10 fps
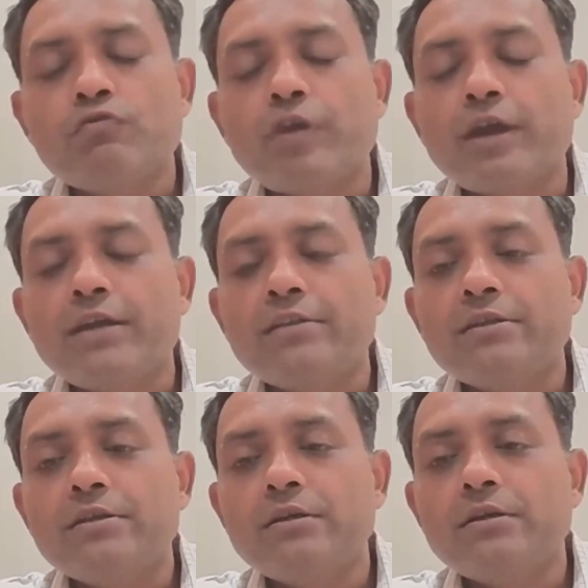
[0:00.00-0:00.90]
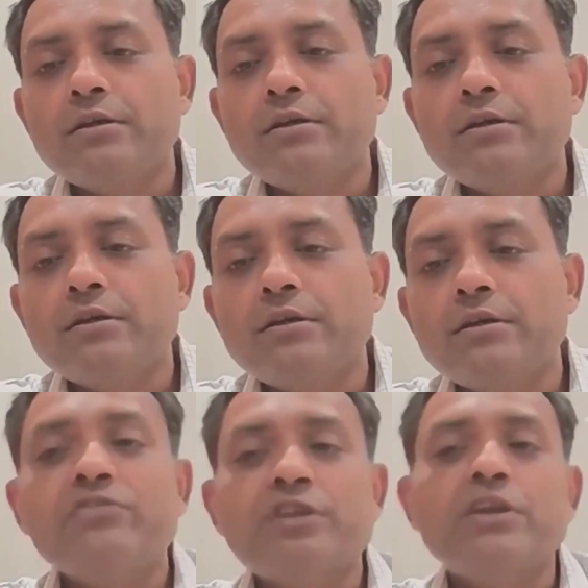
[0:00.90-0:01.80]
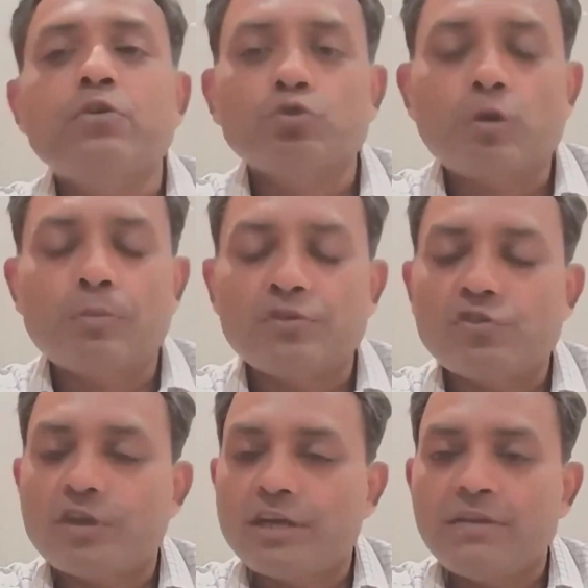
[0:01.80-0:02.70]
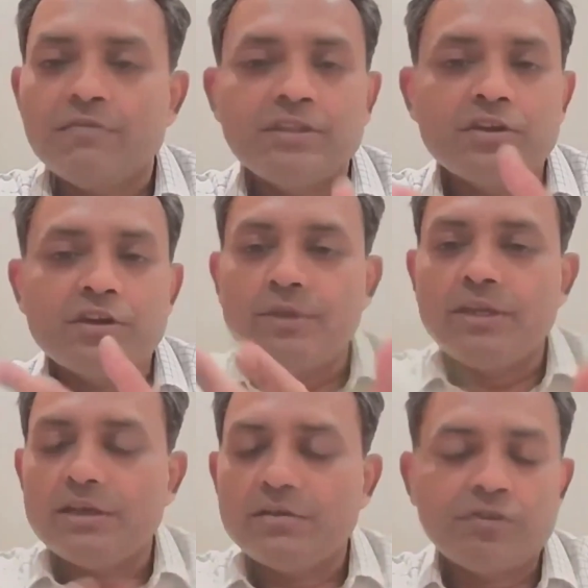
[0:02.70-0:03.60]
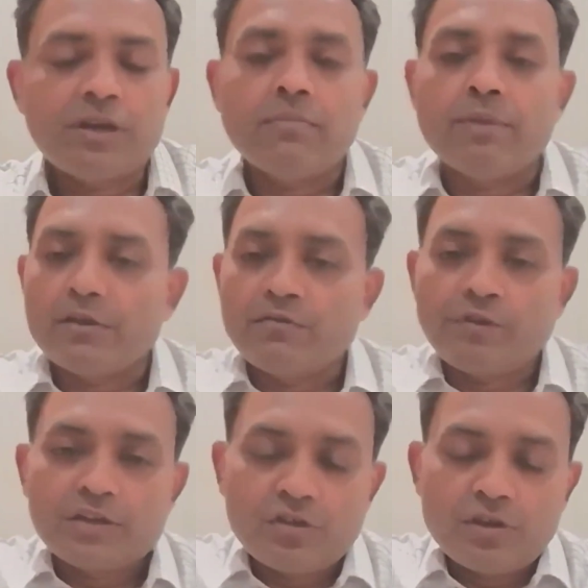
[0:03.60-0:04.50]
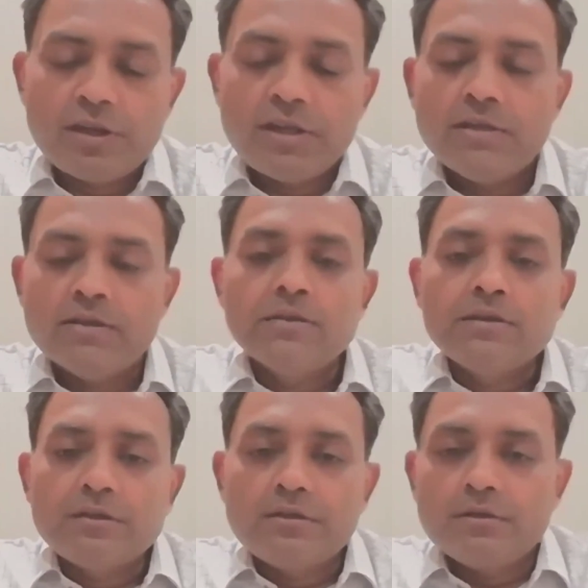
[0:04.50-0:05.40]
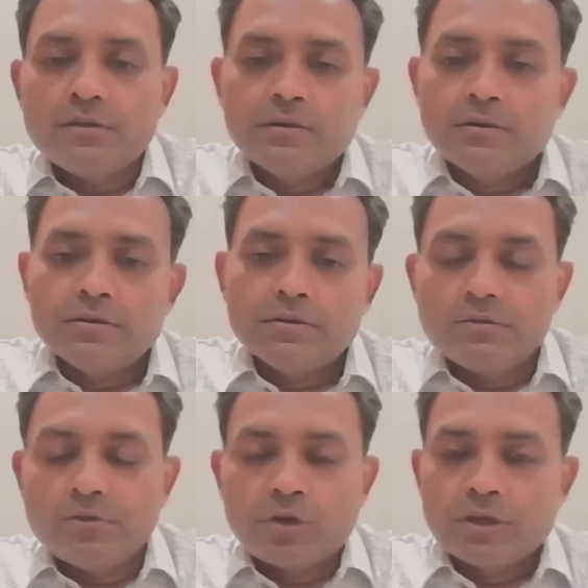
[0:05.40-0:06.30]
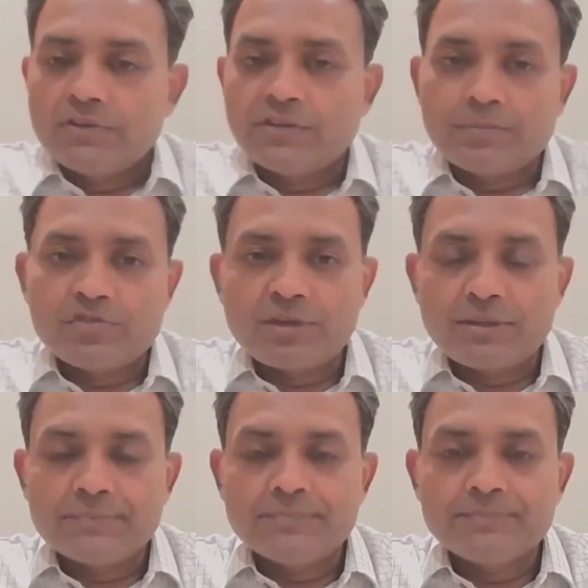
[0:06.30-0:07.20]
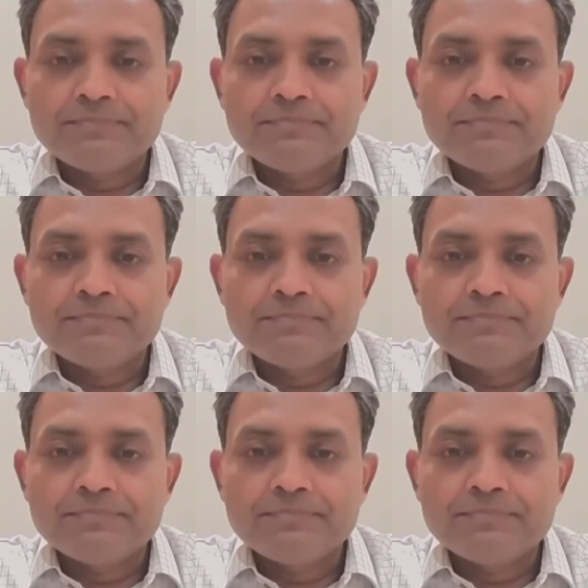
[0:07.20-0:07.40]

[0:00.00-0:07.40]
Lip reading: to fund the domestic growth opportunity, whether it be in infra, manufacturing, or consumption.